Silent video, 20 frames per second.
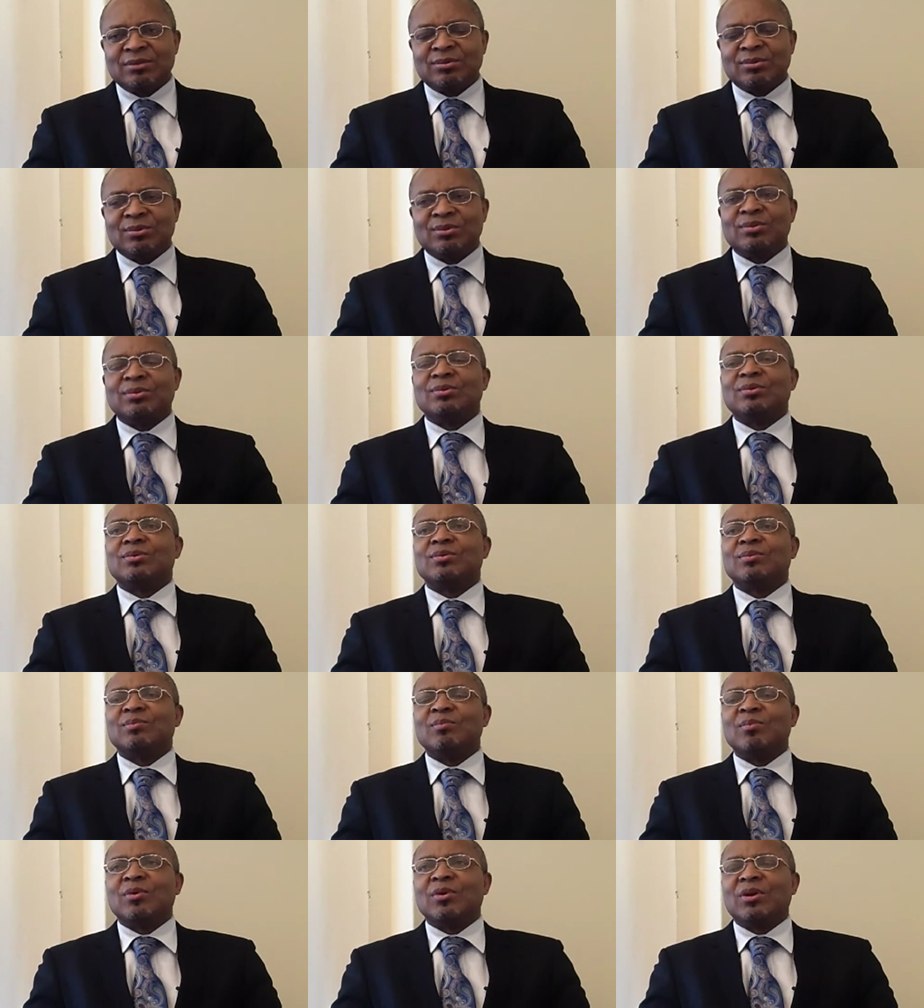
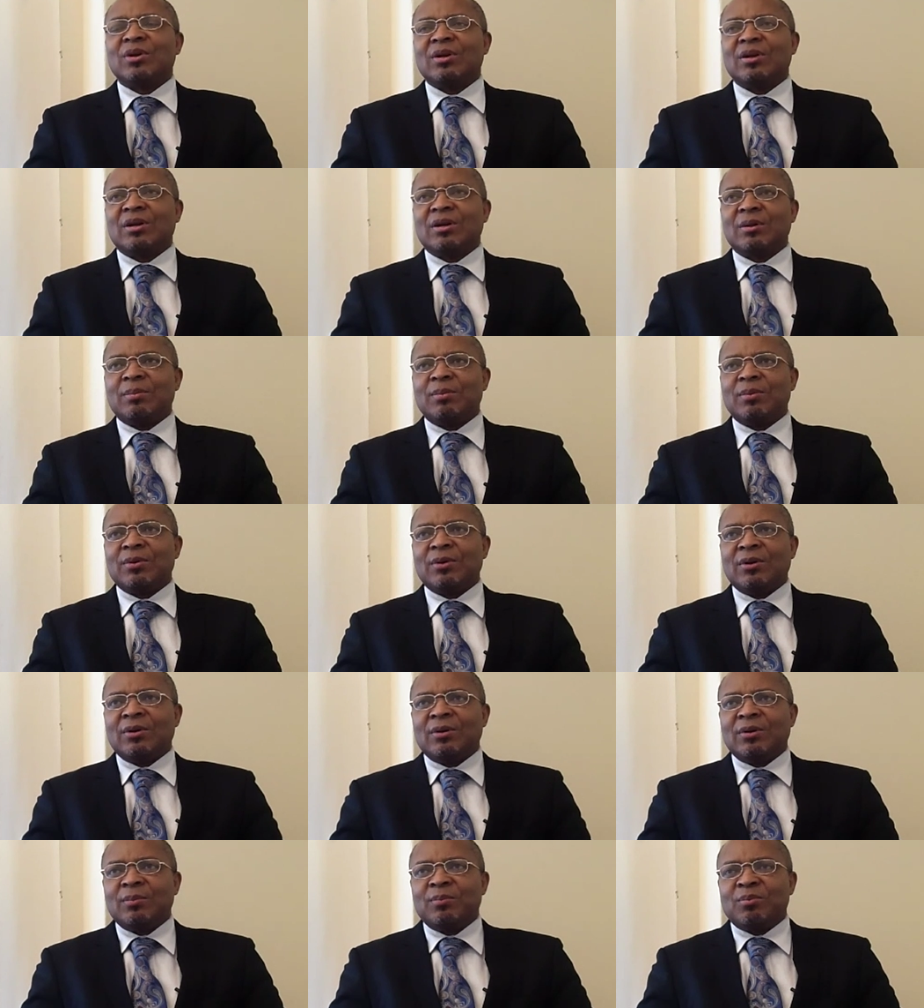to uh,
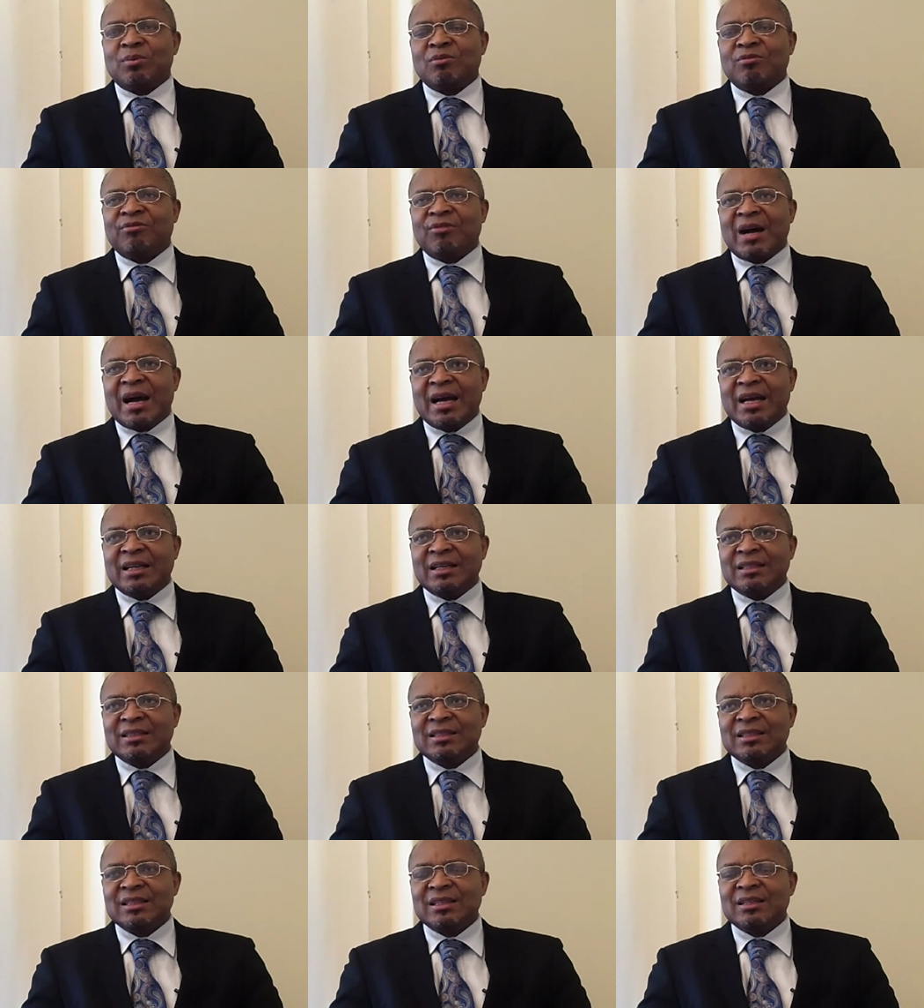uh,
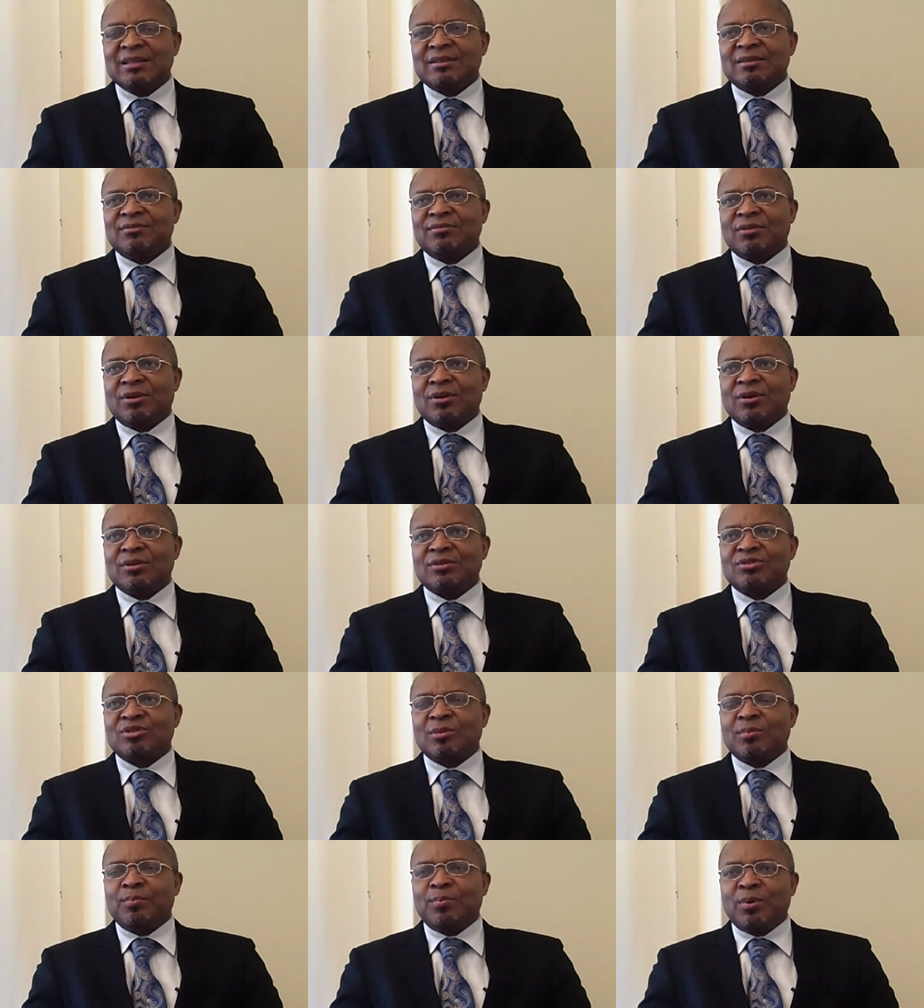provide for
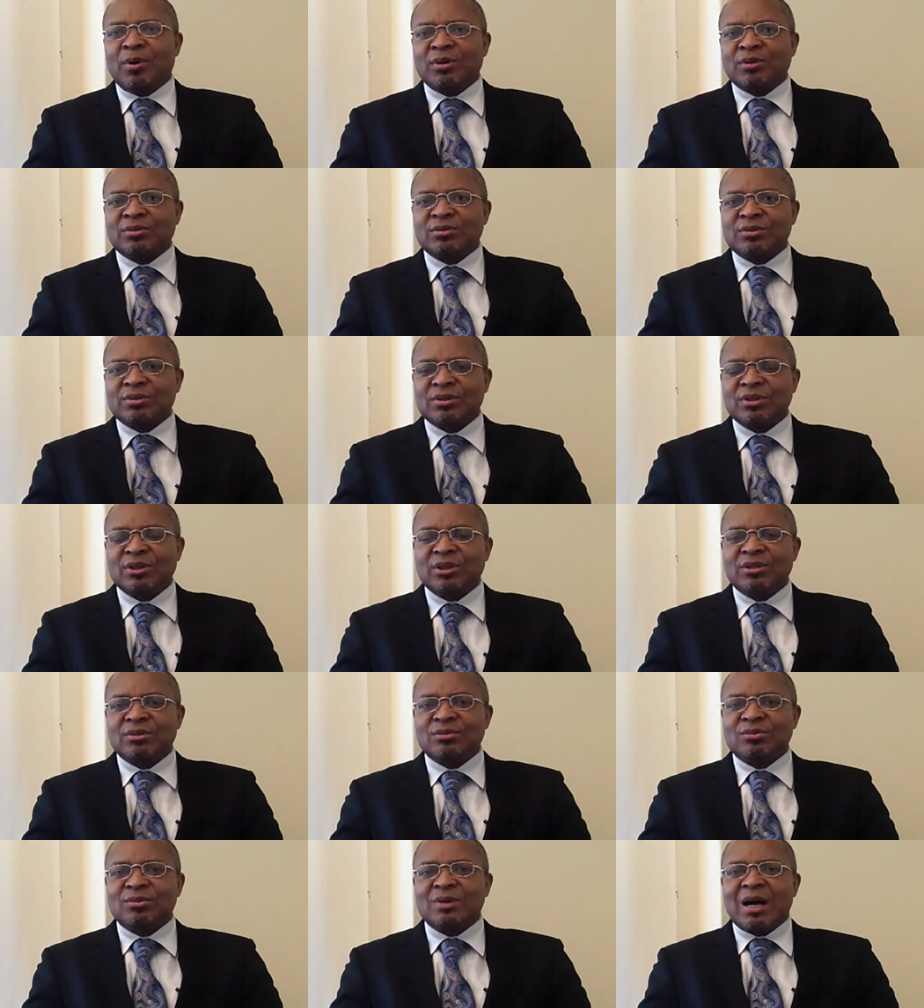support
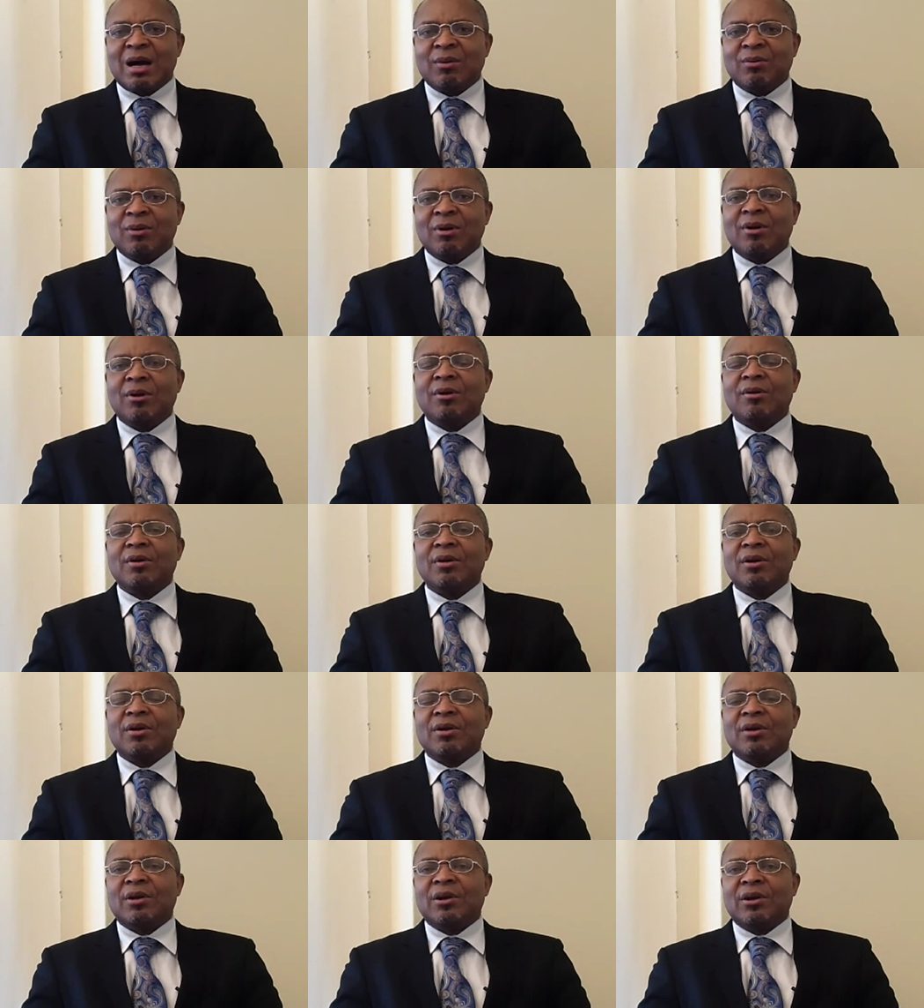to our
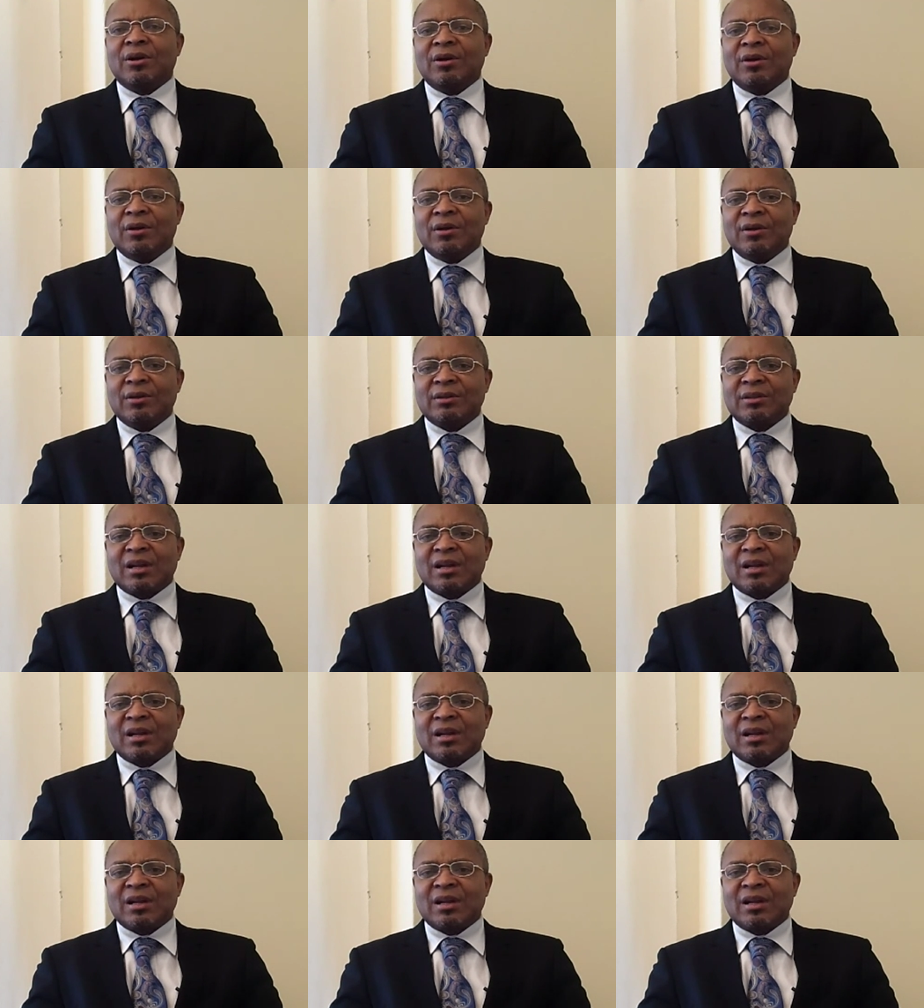uh, uh,